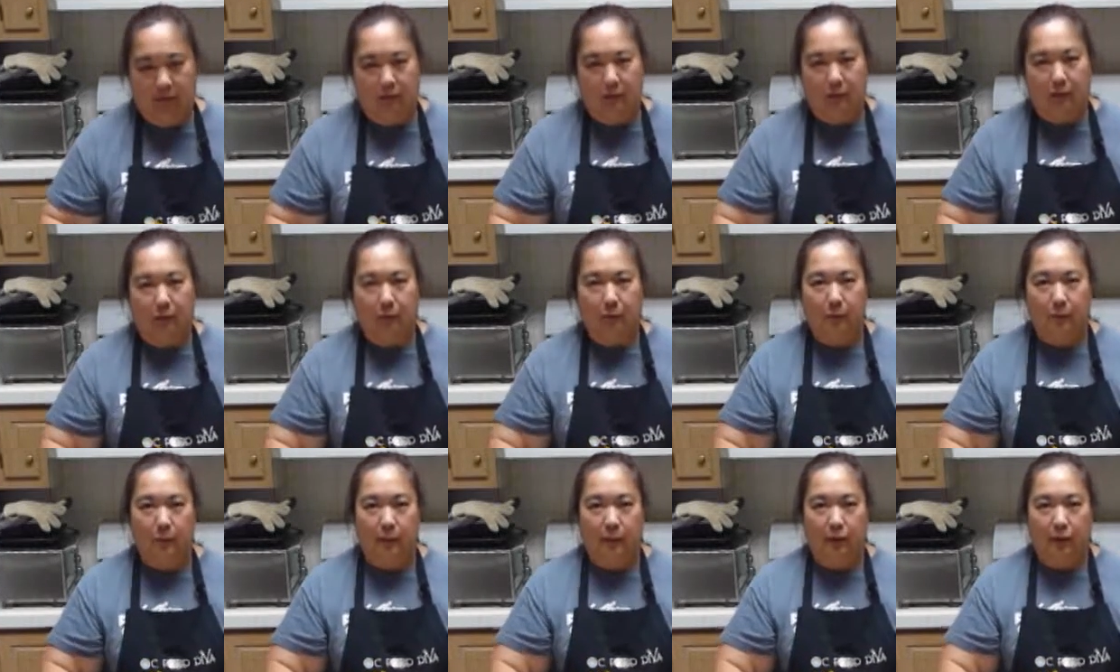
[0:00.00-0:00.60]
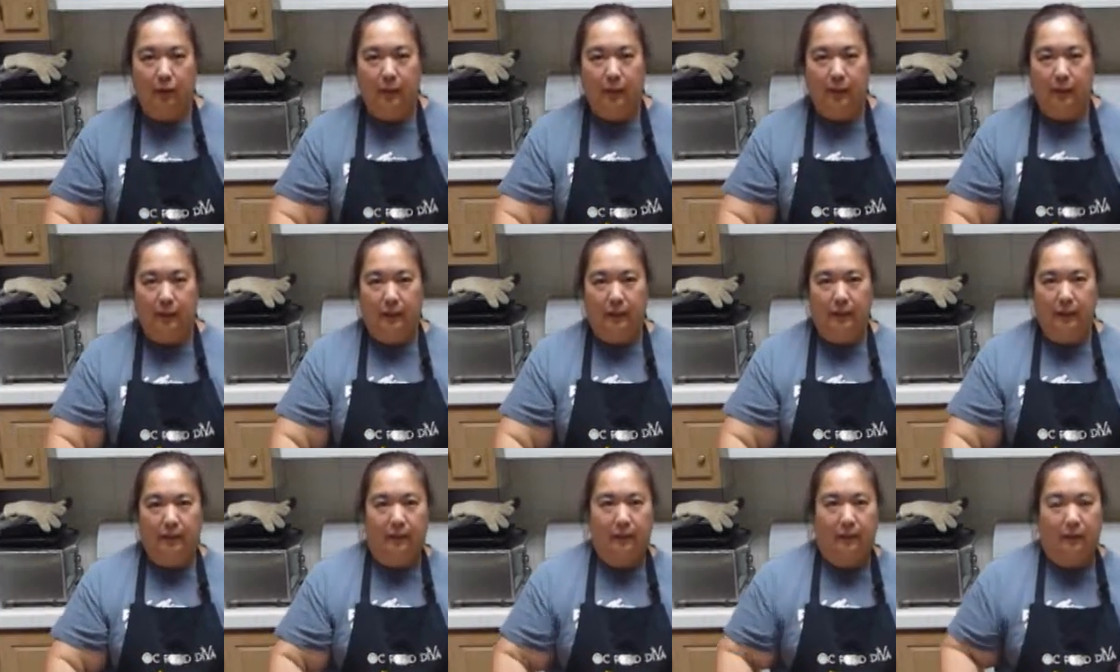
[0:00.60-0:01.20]
So I'm going to go
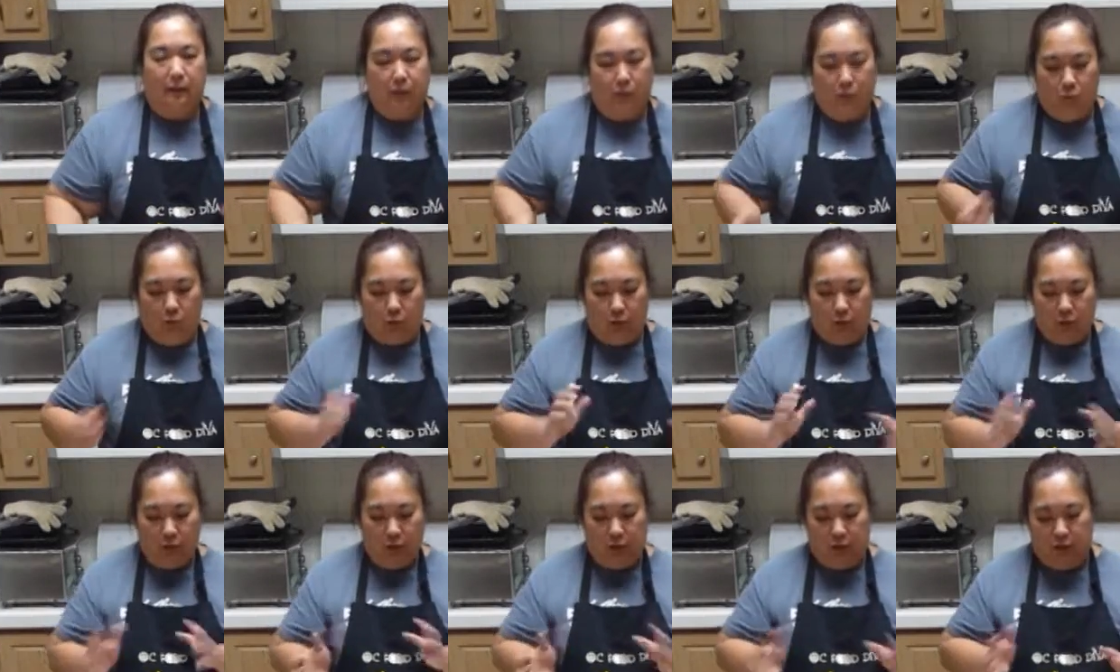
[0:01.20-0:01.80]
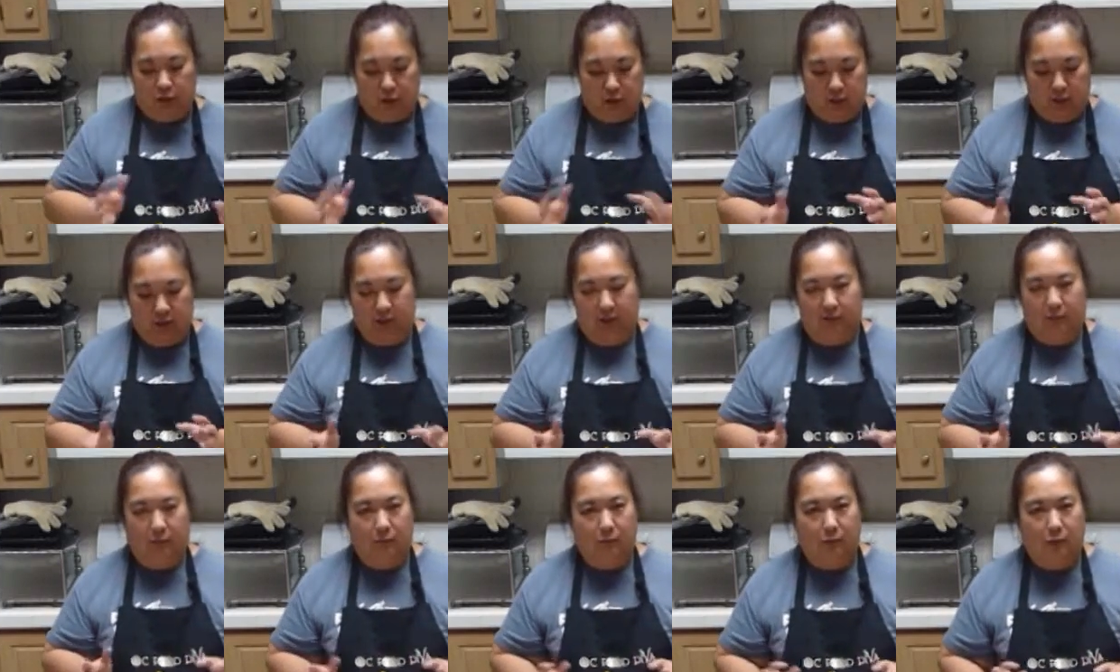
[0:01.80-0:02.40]
ahead and wash the
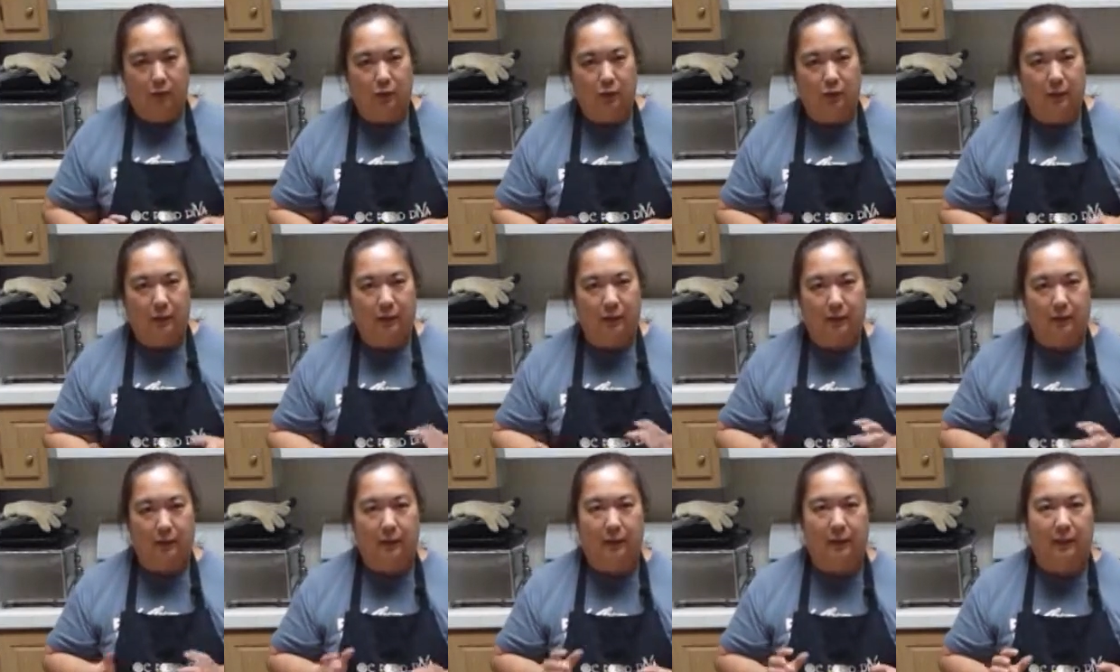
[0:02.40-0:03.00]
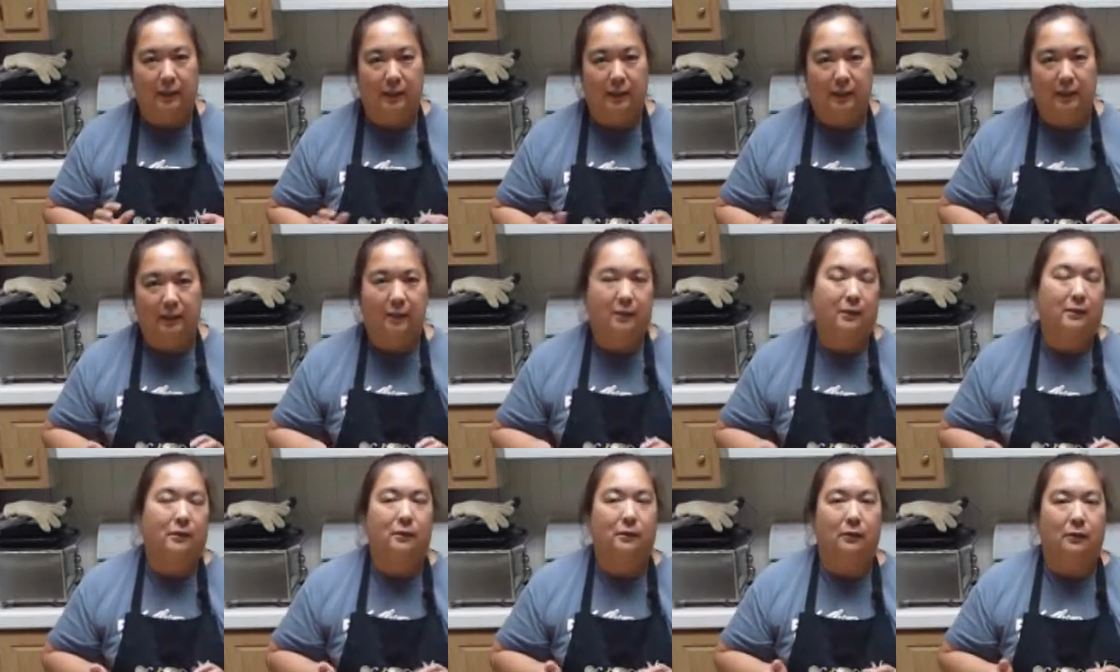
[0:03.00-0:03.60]
chicken, which basically
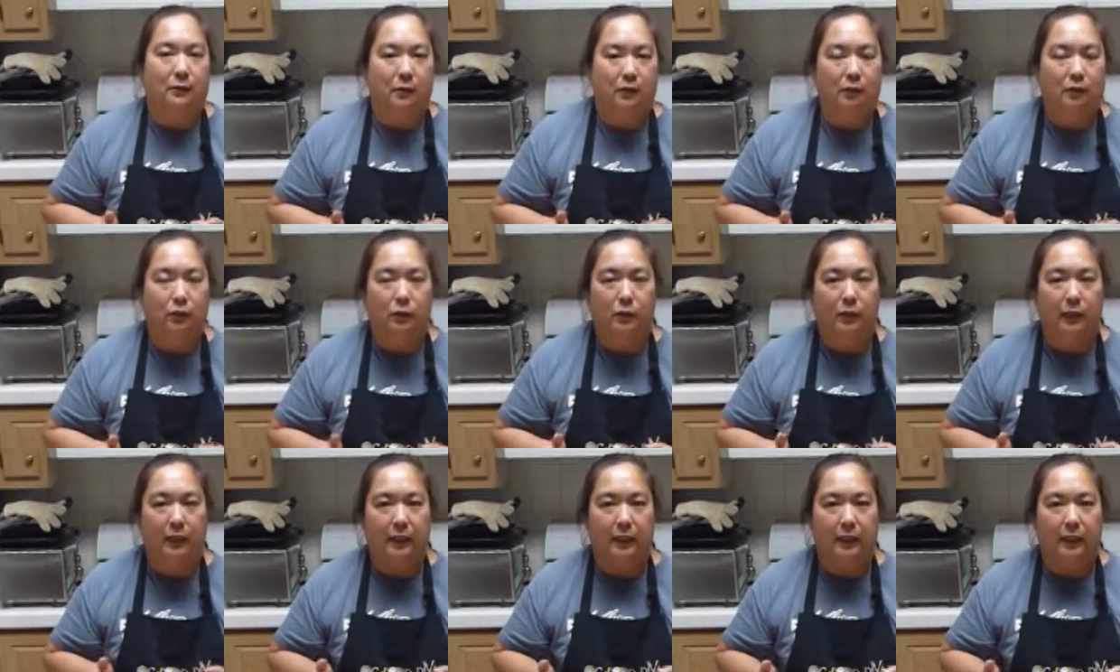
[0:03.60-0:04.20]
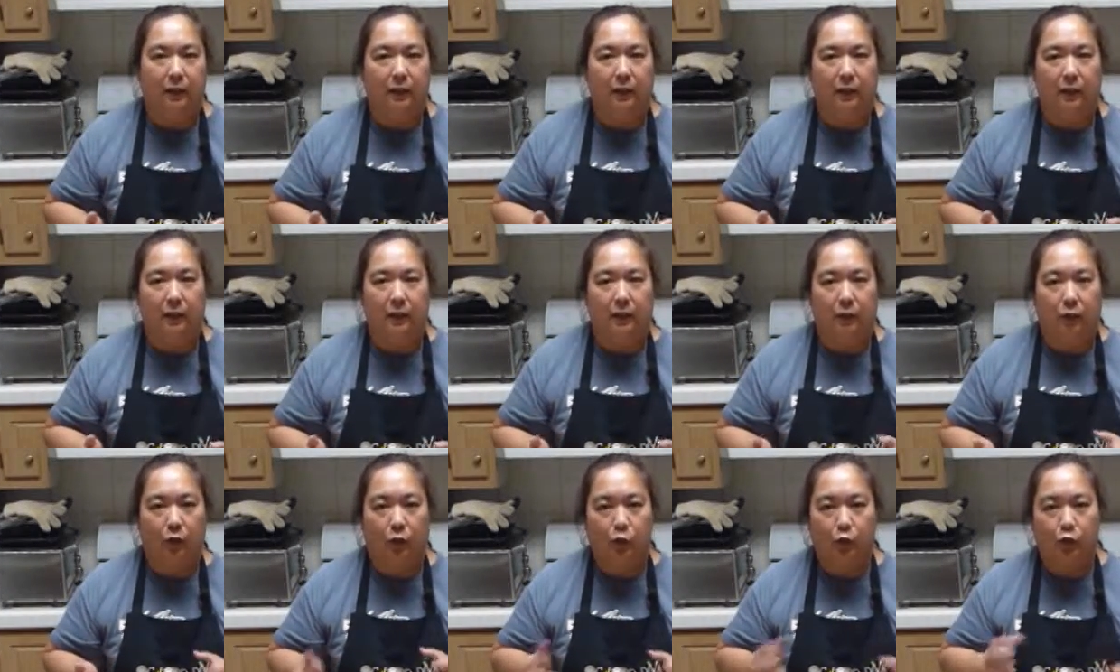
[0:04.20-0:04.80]
is using
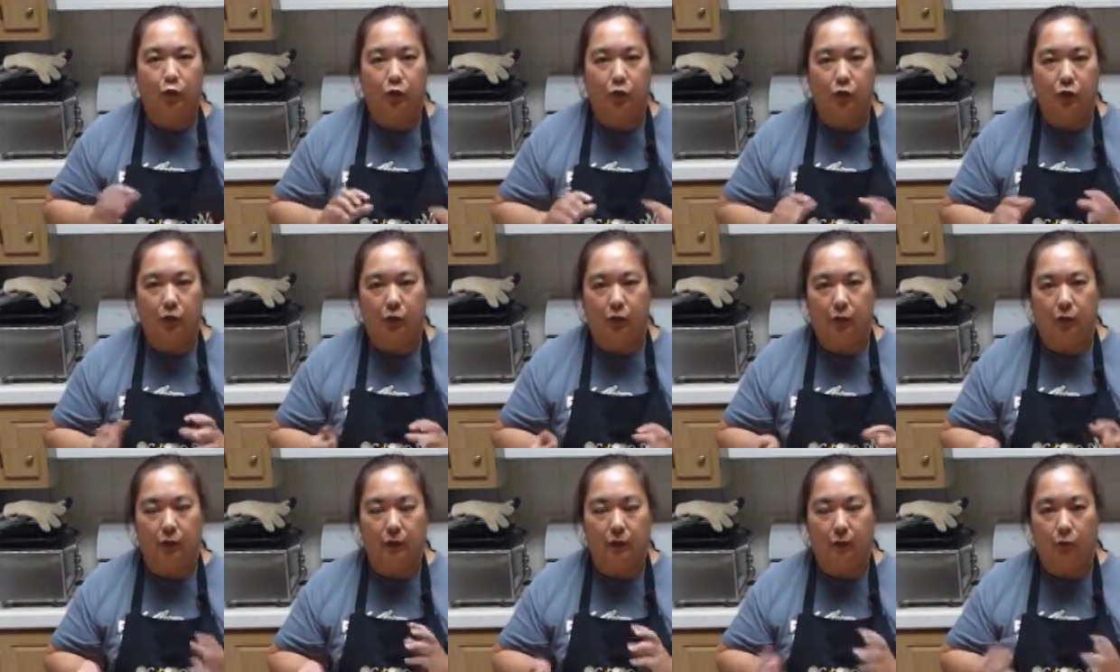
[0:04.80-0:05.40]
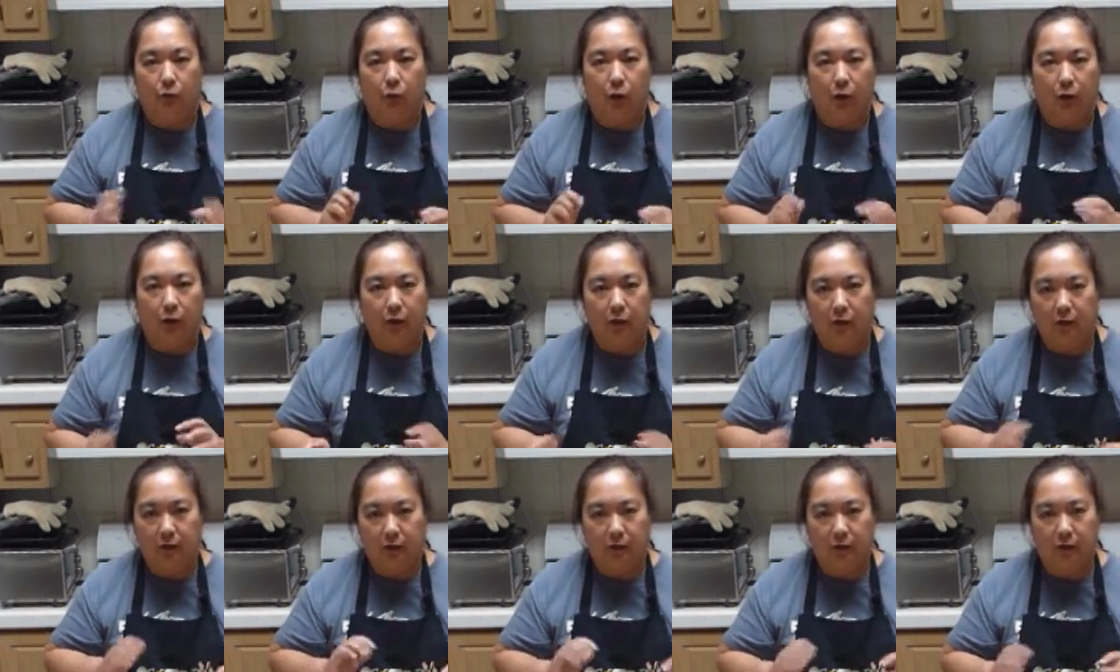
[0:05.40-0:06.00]
kosher salt and
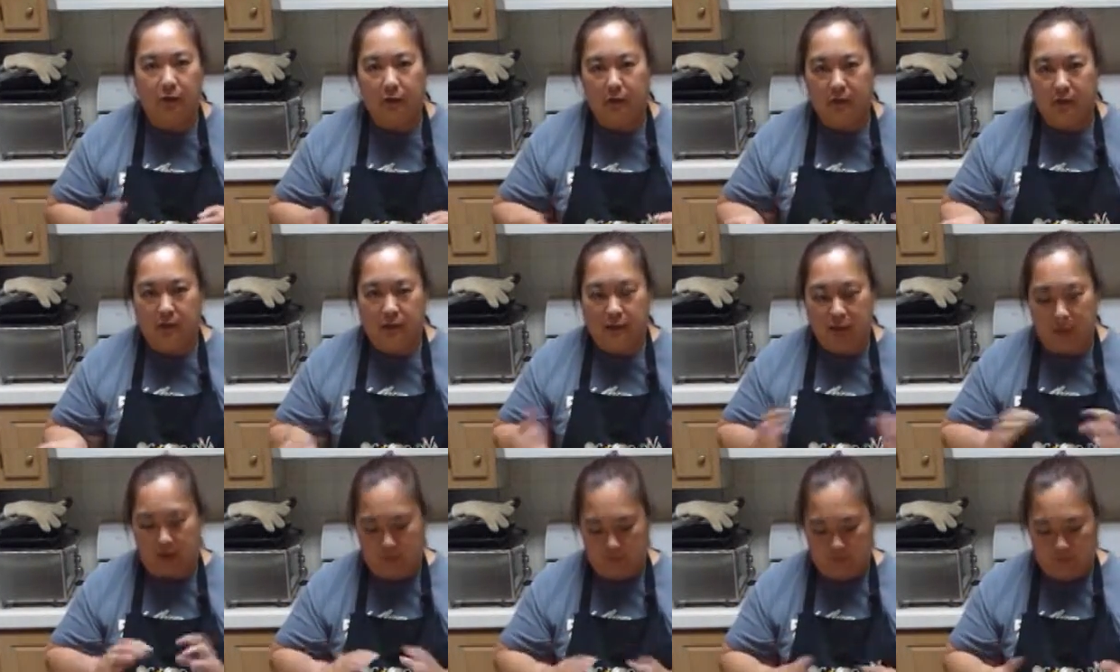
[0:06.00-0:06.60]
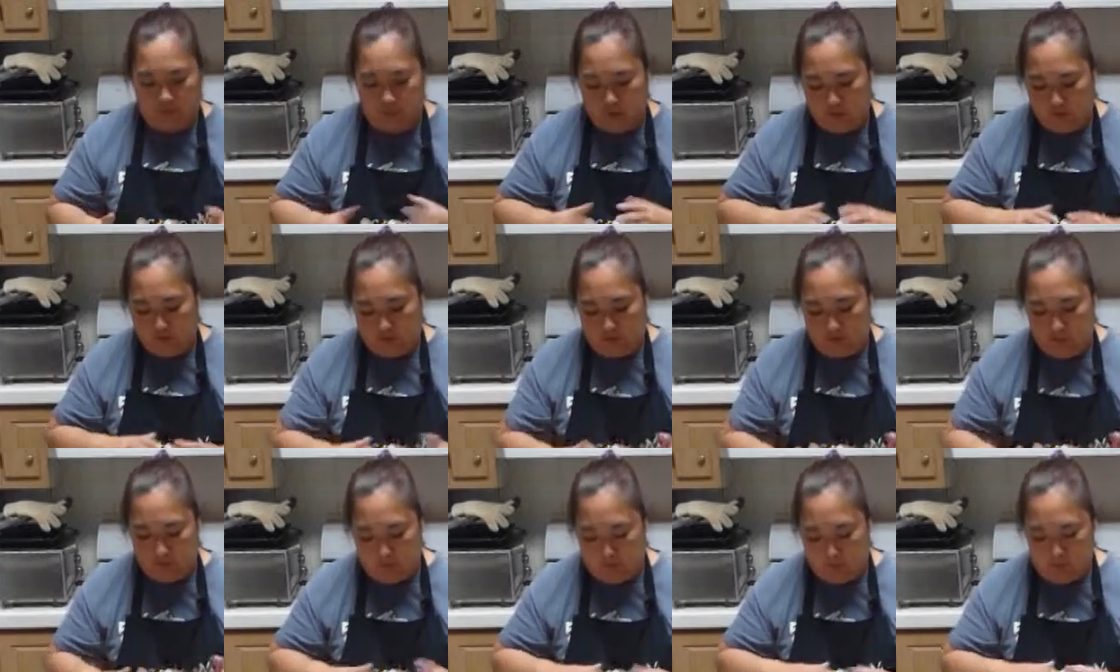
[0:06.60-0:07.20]
water to kind of kill
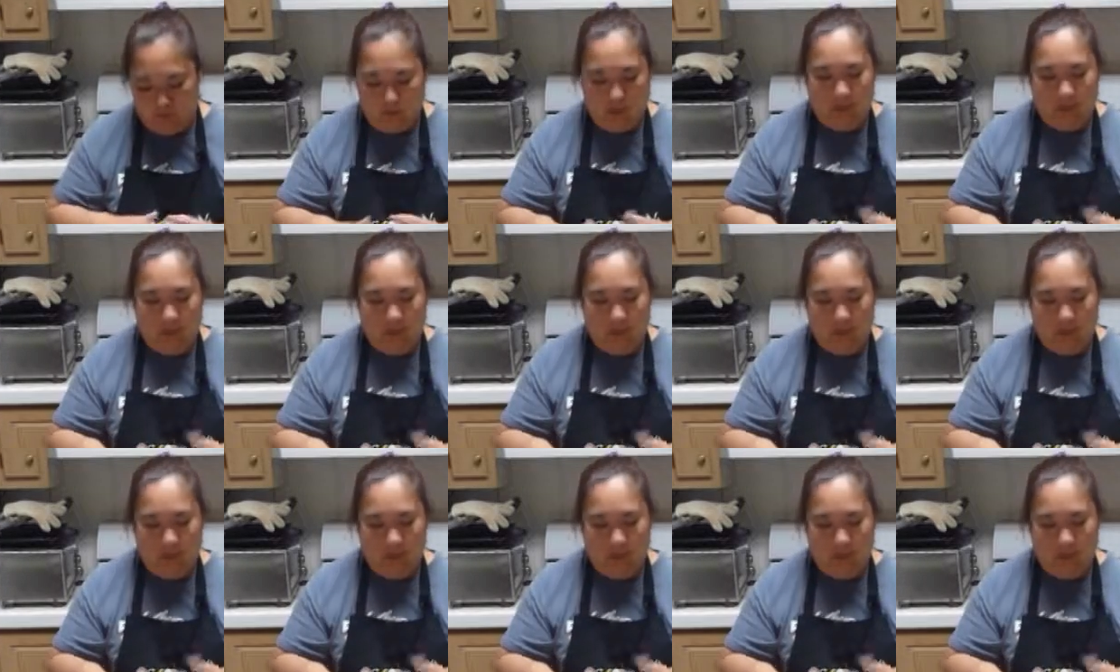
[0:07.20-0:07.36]
any